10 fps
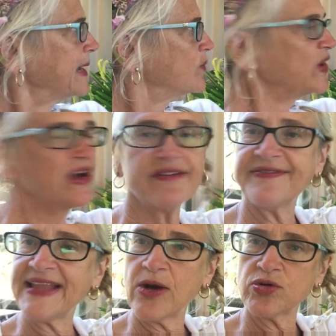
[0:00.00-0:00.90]
I'm wearing
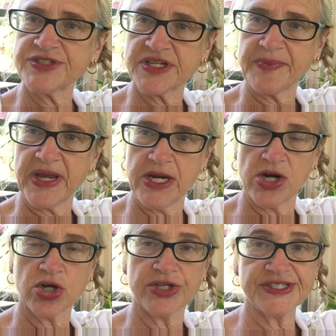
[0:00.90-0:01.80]
flowers in my
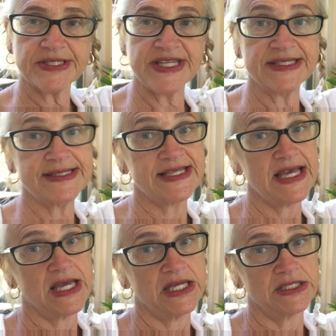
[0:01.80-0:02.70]
hair because they
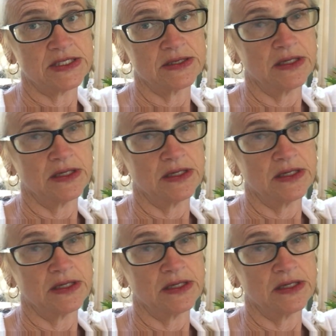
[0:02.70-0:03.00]
said,